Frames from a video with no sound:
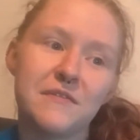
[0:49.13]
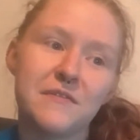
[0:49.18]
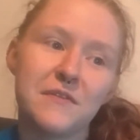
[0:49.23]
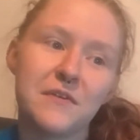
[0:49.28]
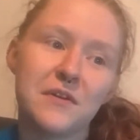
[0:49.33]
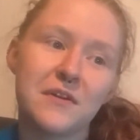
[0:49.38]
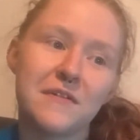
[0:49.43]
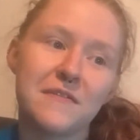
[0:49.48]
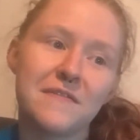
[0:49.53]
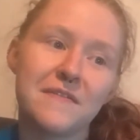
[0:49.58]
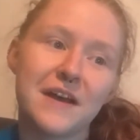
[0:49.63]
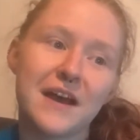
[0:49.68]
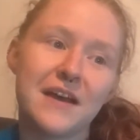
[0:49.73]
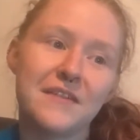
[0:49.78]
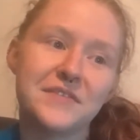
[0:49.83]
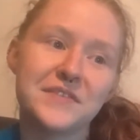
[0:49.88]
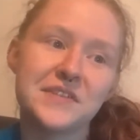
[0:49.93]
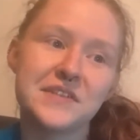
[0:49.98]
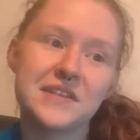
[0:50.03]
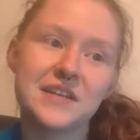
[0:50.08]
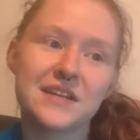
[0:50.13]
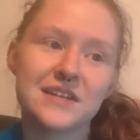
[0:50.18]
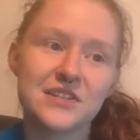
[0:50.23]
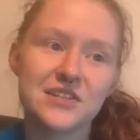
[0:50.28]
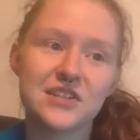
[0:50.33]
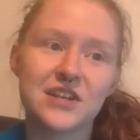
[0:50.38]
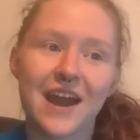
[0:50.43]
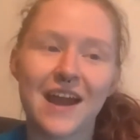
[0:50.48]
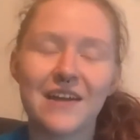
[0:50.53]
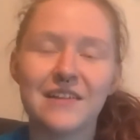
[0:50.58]
four, five,
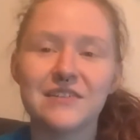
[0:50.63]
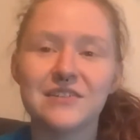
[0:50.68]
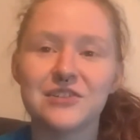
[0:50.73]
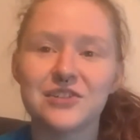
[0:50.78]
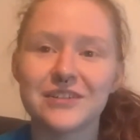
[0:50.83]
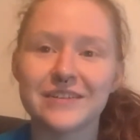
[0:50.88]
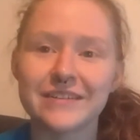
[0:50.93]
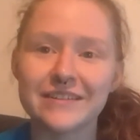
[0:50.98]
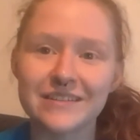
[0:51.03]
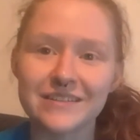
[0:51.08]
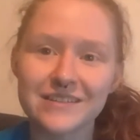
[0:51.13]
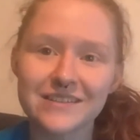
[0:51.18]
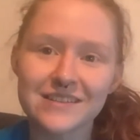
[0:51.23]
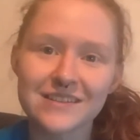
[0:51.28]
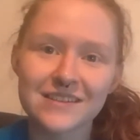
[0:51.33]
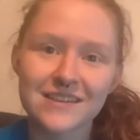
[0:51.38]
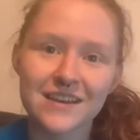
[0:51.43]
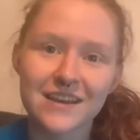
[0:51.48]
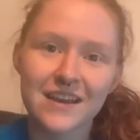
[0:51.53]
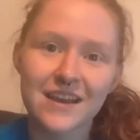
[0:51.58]
six challenges.